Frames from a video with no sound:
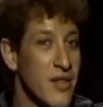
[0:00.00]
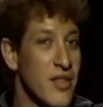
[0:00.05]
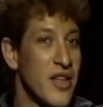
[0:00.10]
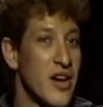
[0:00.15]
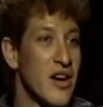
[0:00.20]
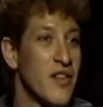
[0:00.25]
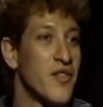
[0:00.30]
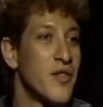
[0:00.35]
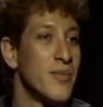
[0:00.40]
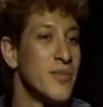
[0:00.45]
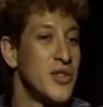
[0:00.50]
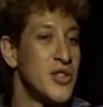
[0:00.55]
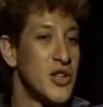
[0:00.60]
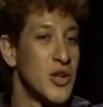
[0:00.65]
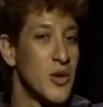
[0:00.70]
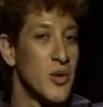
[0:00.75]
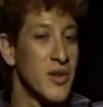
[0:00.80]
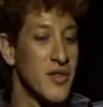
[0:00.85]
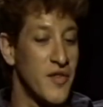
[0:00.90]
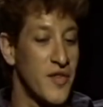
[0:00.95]
There from
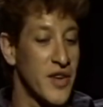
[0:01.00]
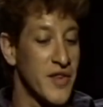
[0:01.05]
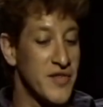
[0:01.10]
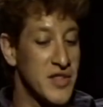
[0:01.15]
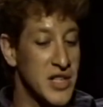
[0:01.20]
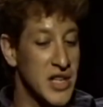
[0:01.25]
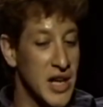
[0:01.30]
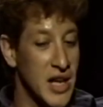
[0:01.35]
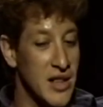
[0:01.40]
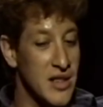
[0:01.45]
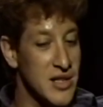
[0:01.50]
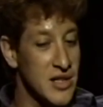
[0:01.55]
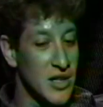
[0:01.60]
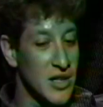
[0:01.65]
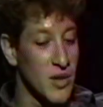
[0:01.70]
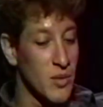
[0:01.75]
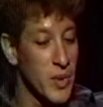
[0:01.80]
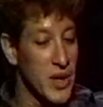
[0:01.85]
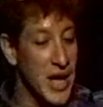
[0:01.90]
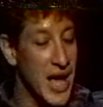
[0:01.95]
June the fifteenth
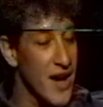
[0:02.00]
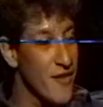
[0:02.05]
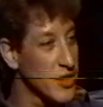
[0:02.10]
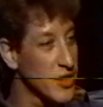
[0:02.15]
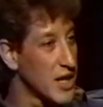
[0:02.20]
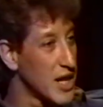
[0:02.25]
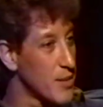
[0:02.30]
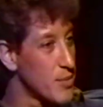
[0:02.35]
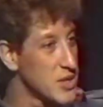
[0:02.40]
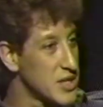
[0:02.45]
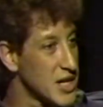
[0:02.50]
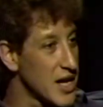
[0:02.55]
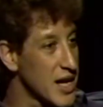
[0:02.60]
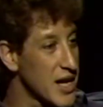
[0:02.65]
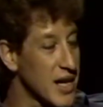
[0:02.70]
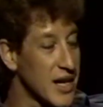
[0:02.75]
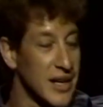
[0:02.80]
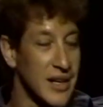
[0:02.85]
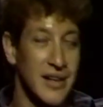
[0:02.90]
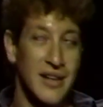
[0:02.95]
till the week after Labor
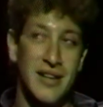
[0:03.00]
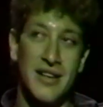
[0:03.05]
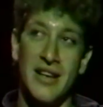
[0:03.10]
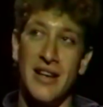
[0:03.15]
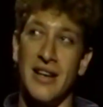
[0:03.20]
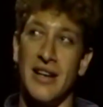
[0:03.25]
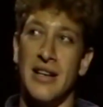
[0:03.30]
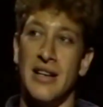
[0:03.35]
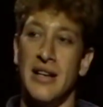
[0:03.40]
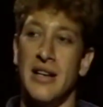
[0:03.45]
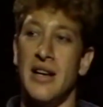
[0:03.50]
Day. And uh, uh-huh.